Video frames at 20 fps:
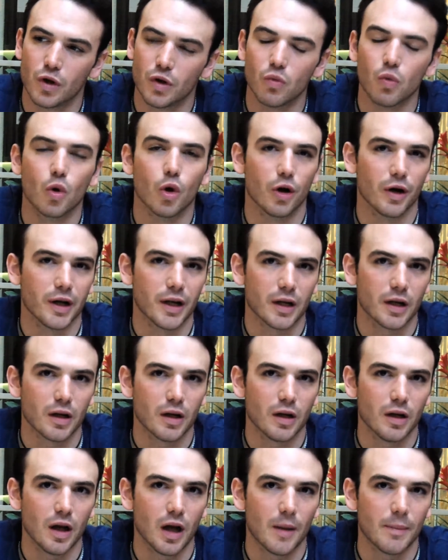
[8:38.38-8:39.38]
rewarding.
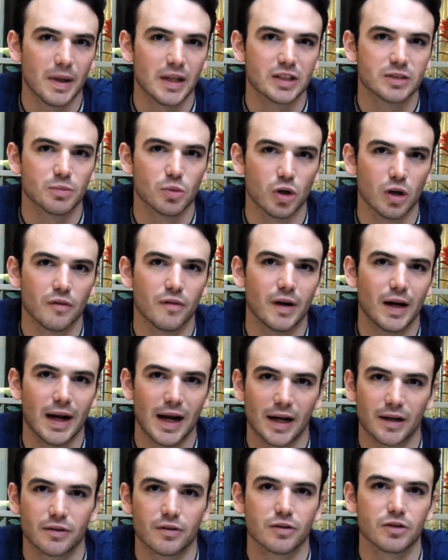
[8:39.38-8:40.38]
I mean, it's more of an
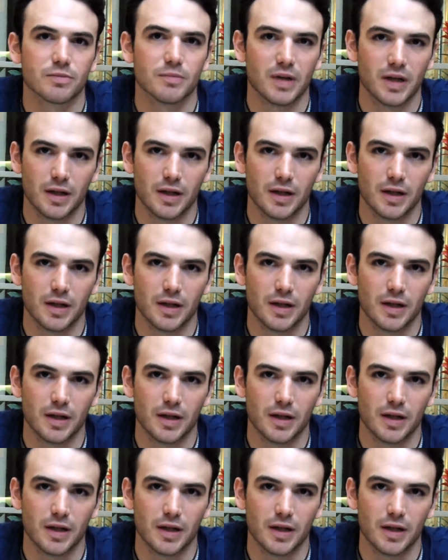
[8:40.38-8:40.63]
actor's